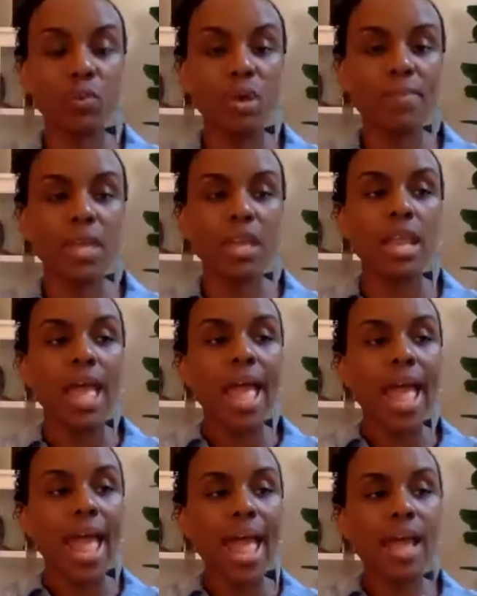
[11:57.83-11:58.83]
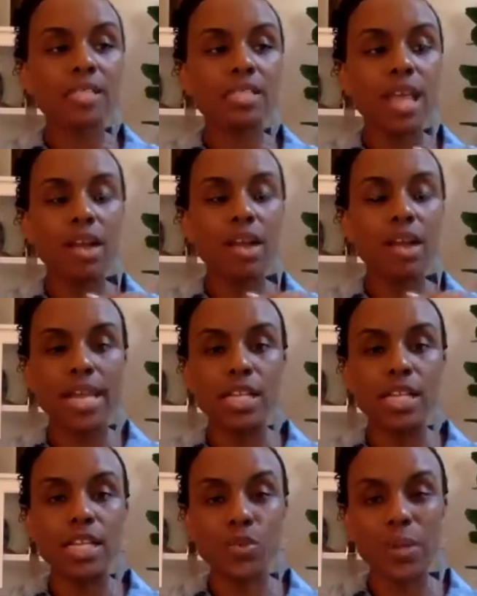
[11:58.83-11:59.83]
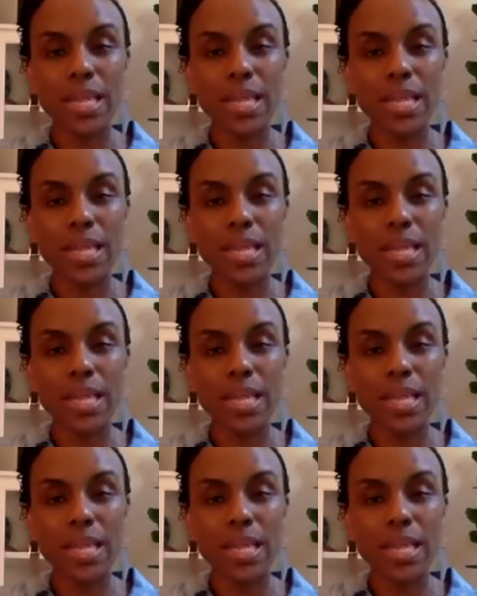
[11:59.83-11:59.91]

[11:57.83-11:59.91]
women as they are entering